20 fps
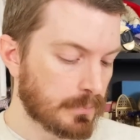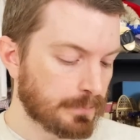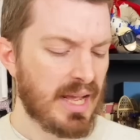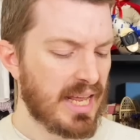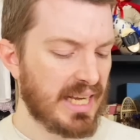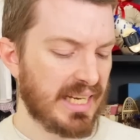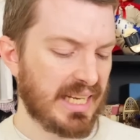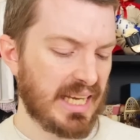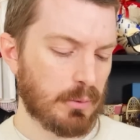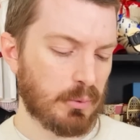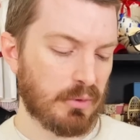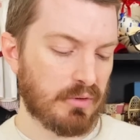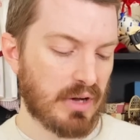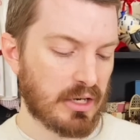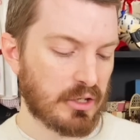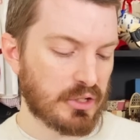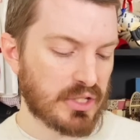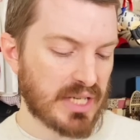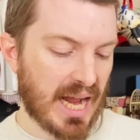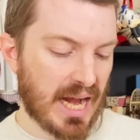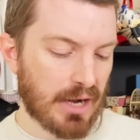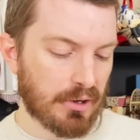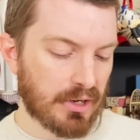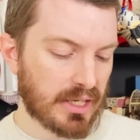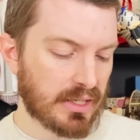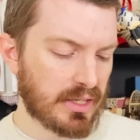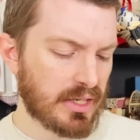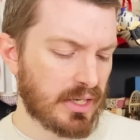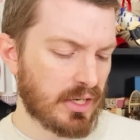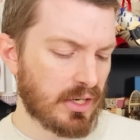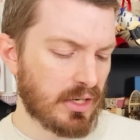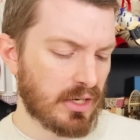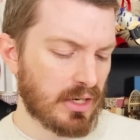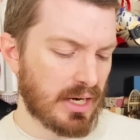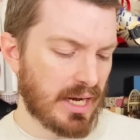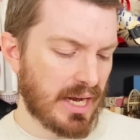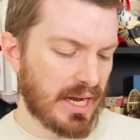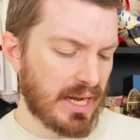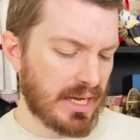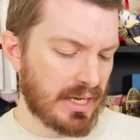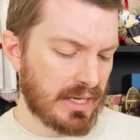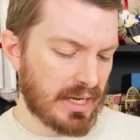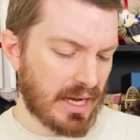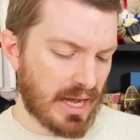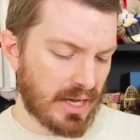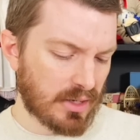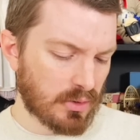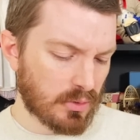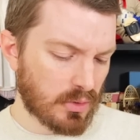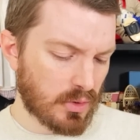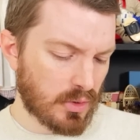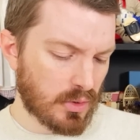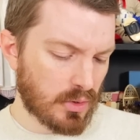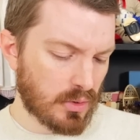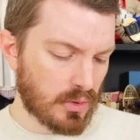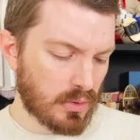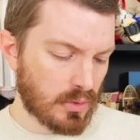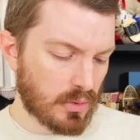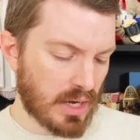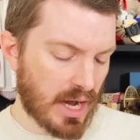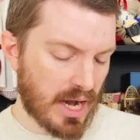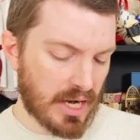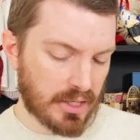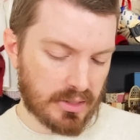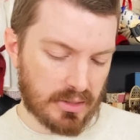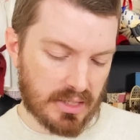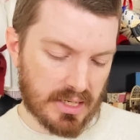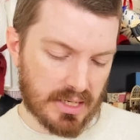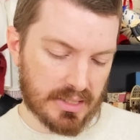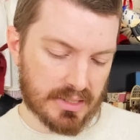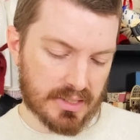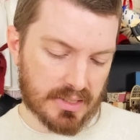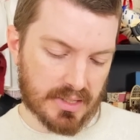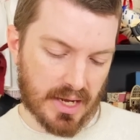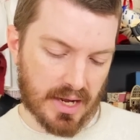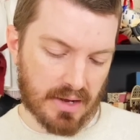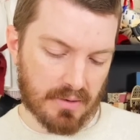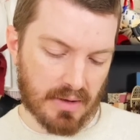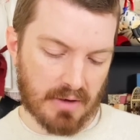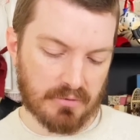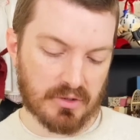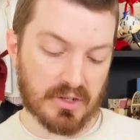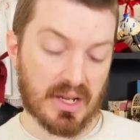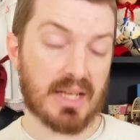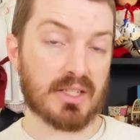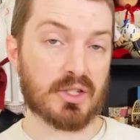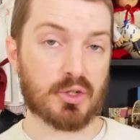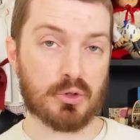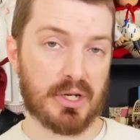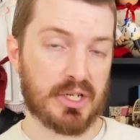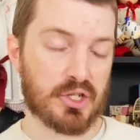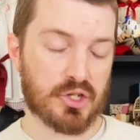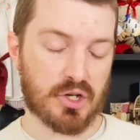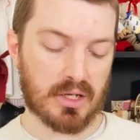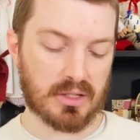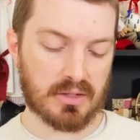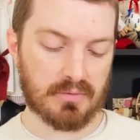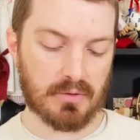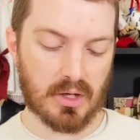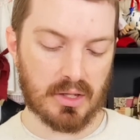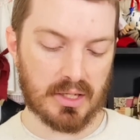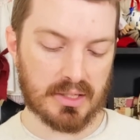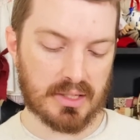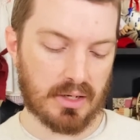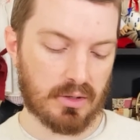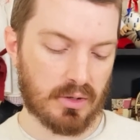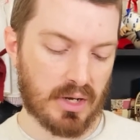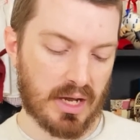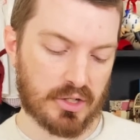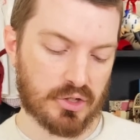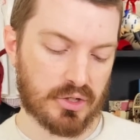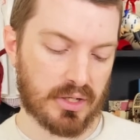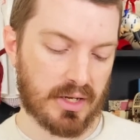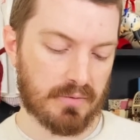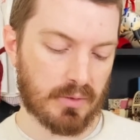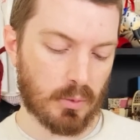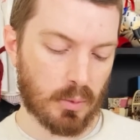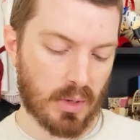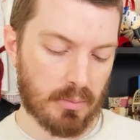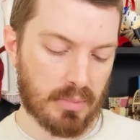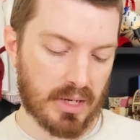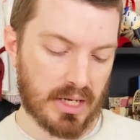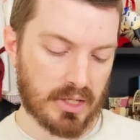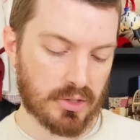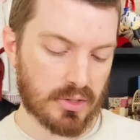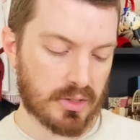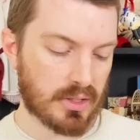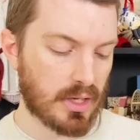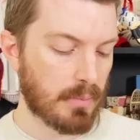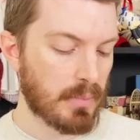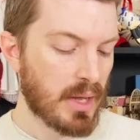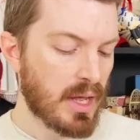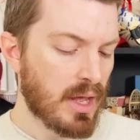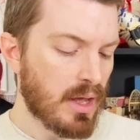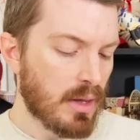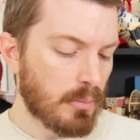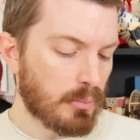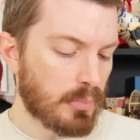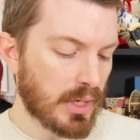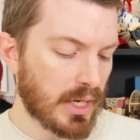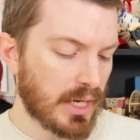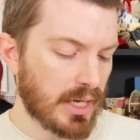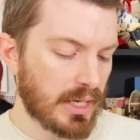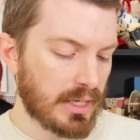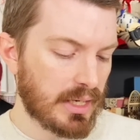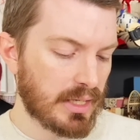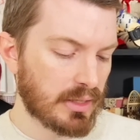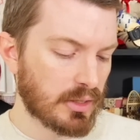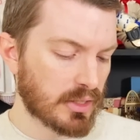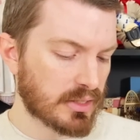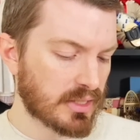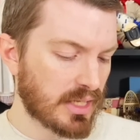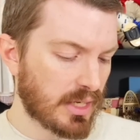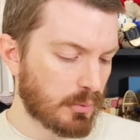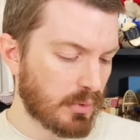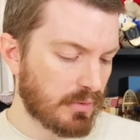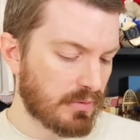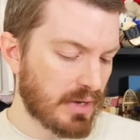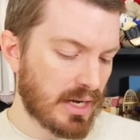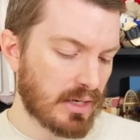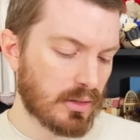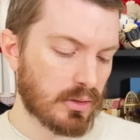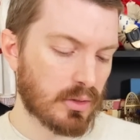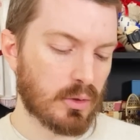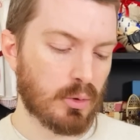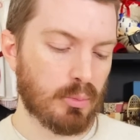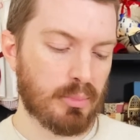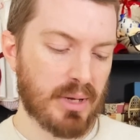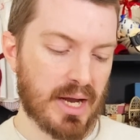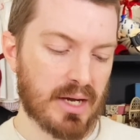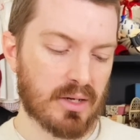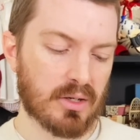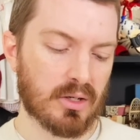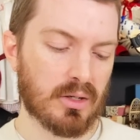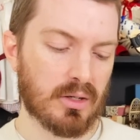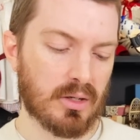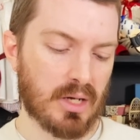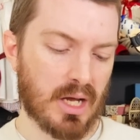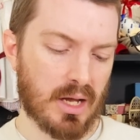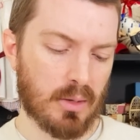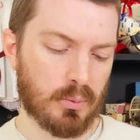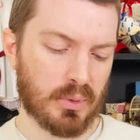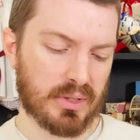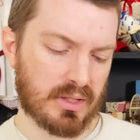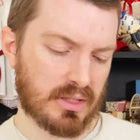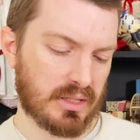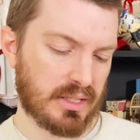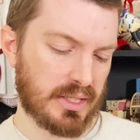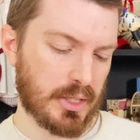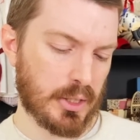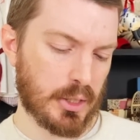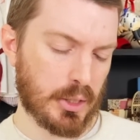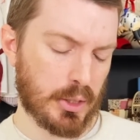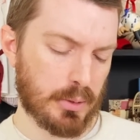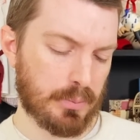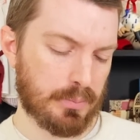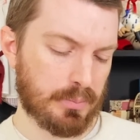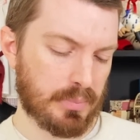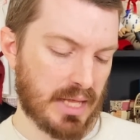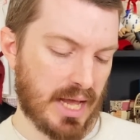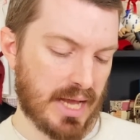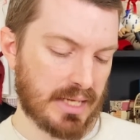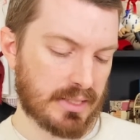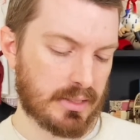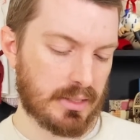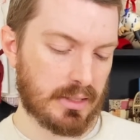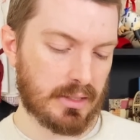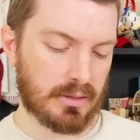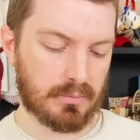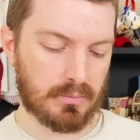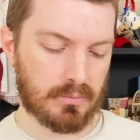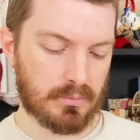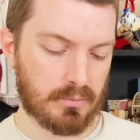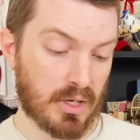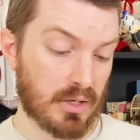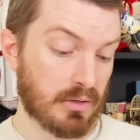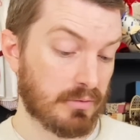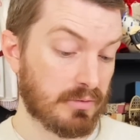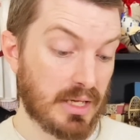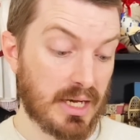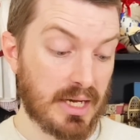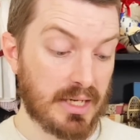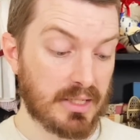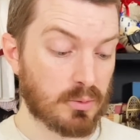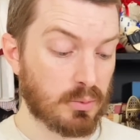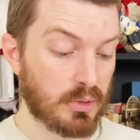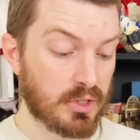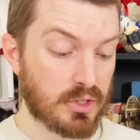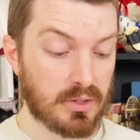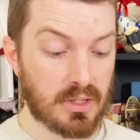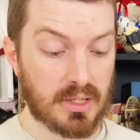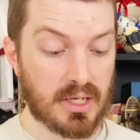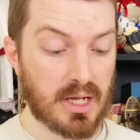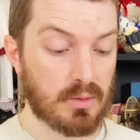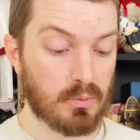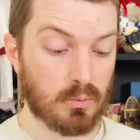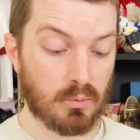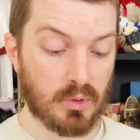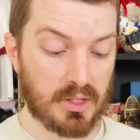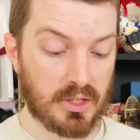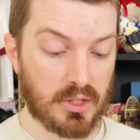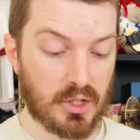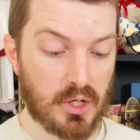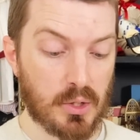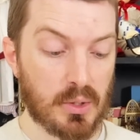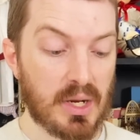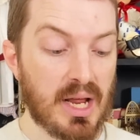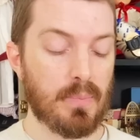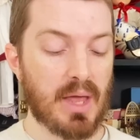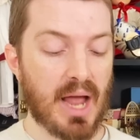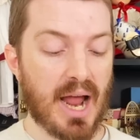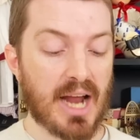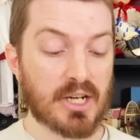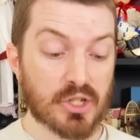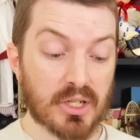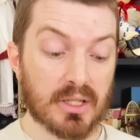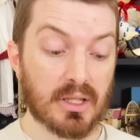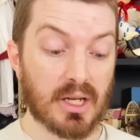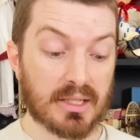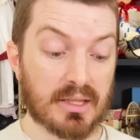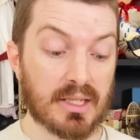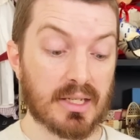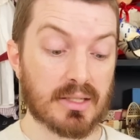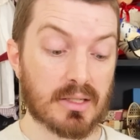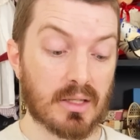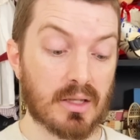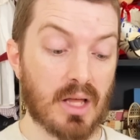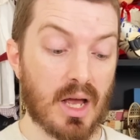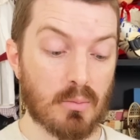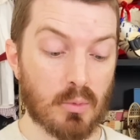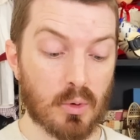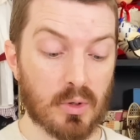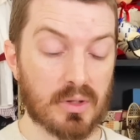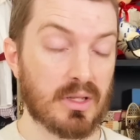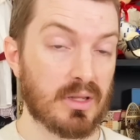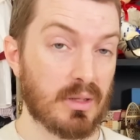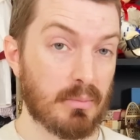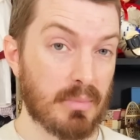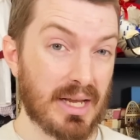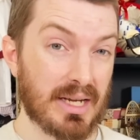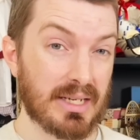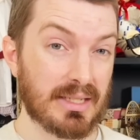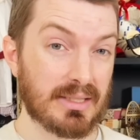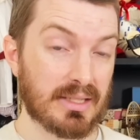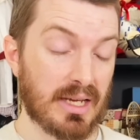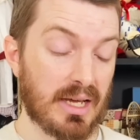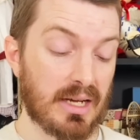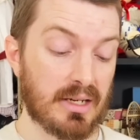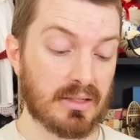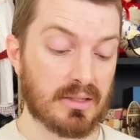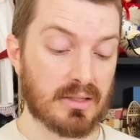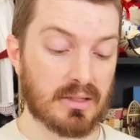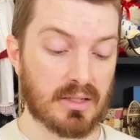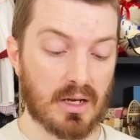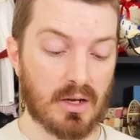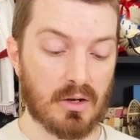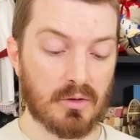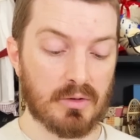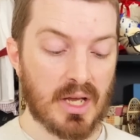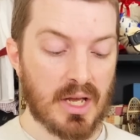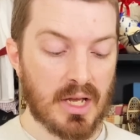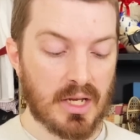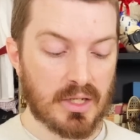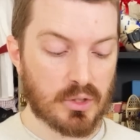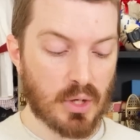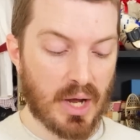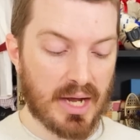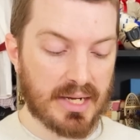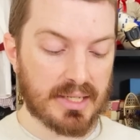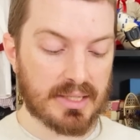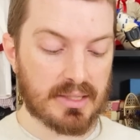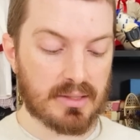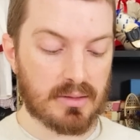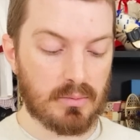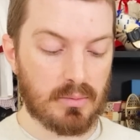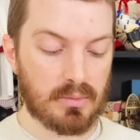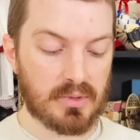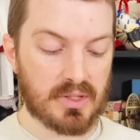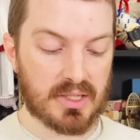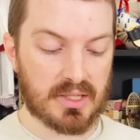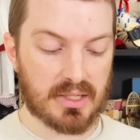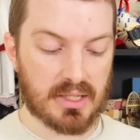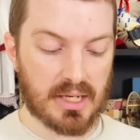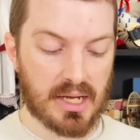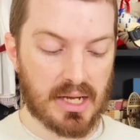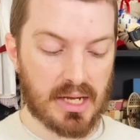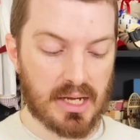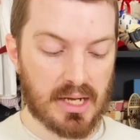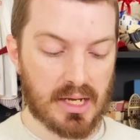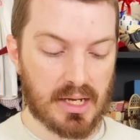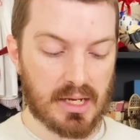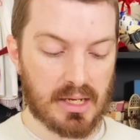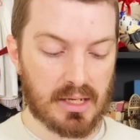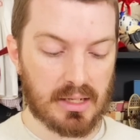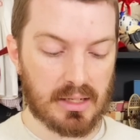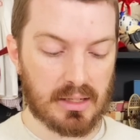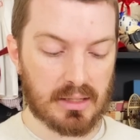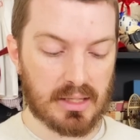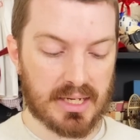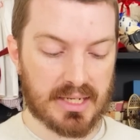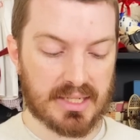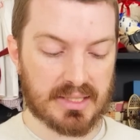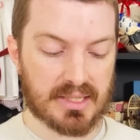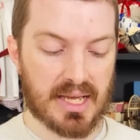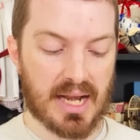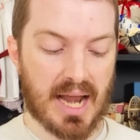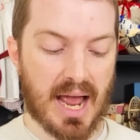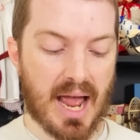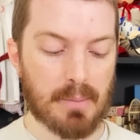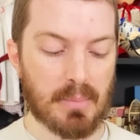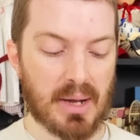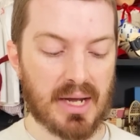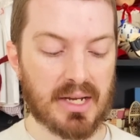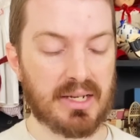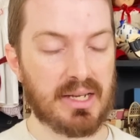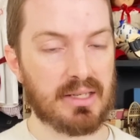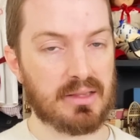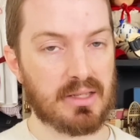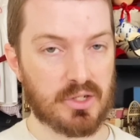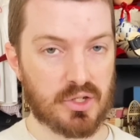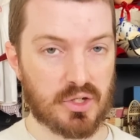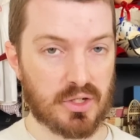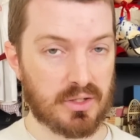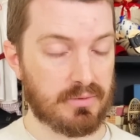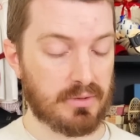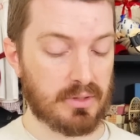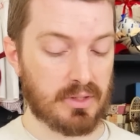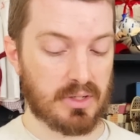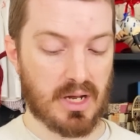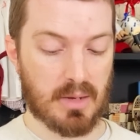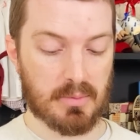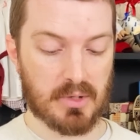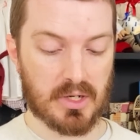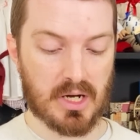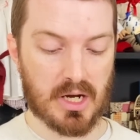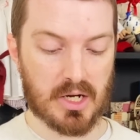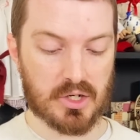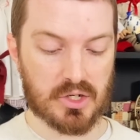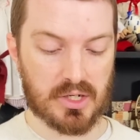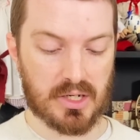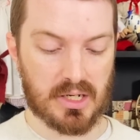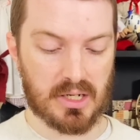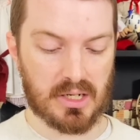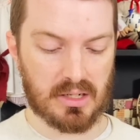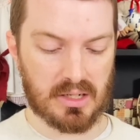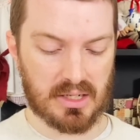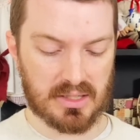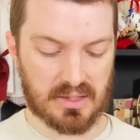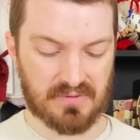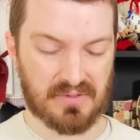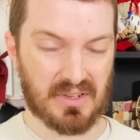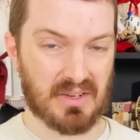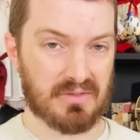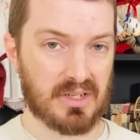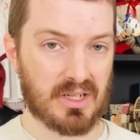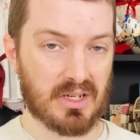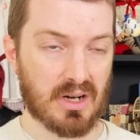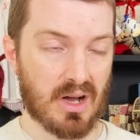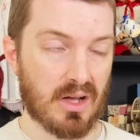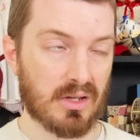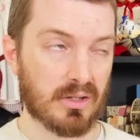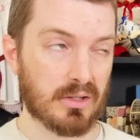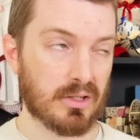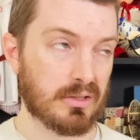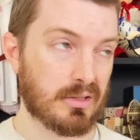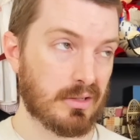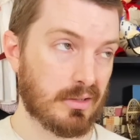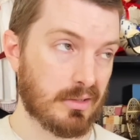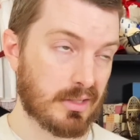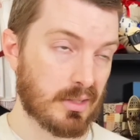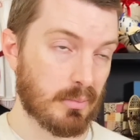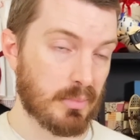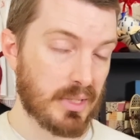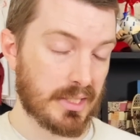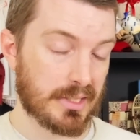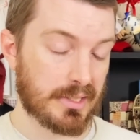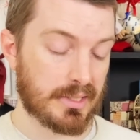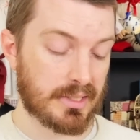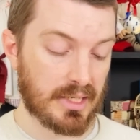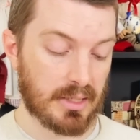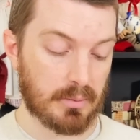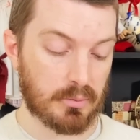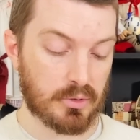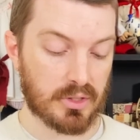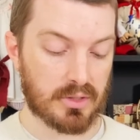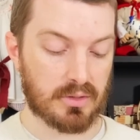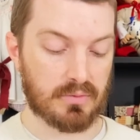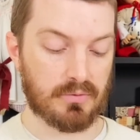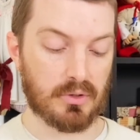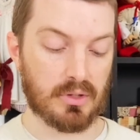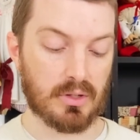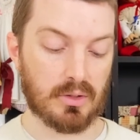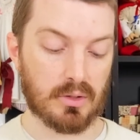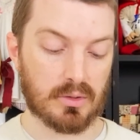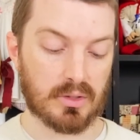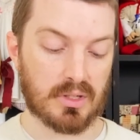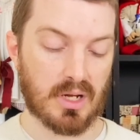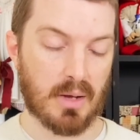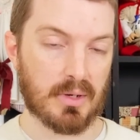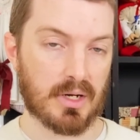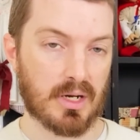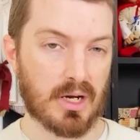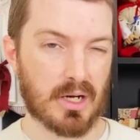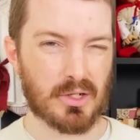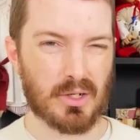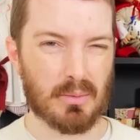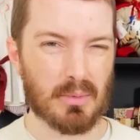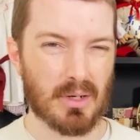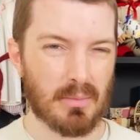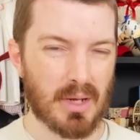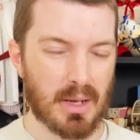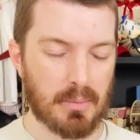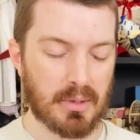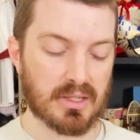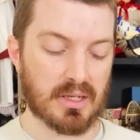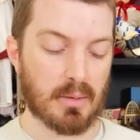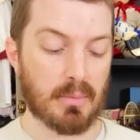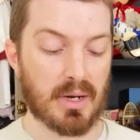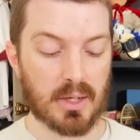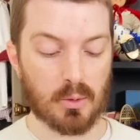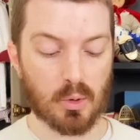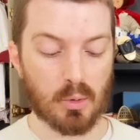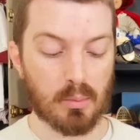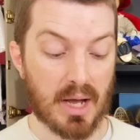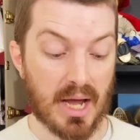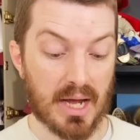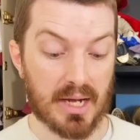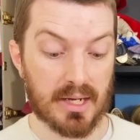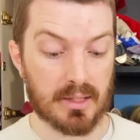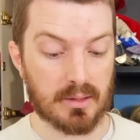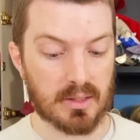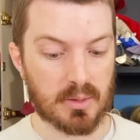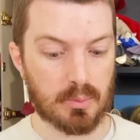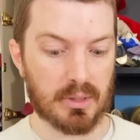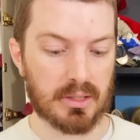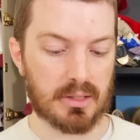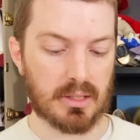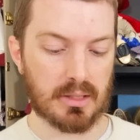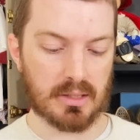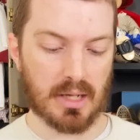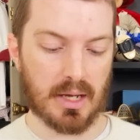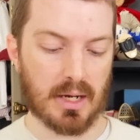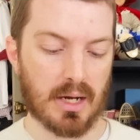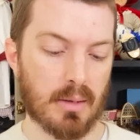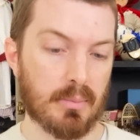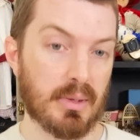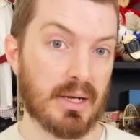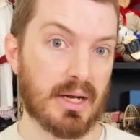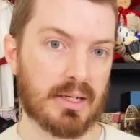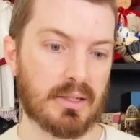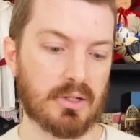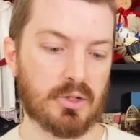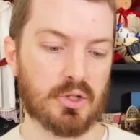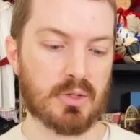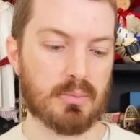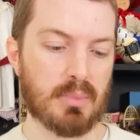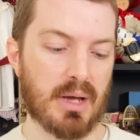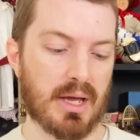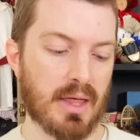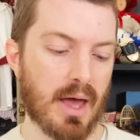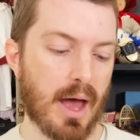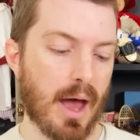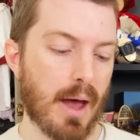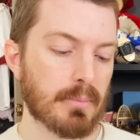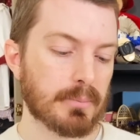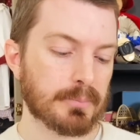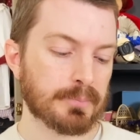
And again, we've got our diary in here, and I don't know, I've got screenshots of all this. I don't actually have the web pages up, but it looks like we've got a little banner with clear plastic butterflies, which again, really cute. I actually like this a lot more than the bedding set itself. So I could see, like I said, I might get this just for the Tamagotchi. It's $50, so it's a bit steep just for the little Tamagotchi, but maybe somebody will buy it and split the set up and I can just buy that.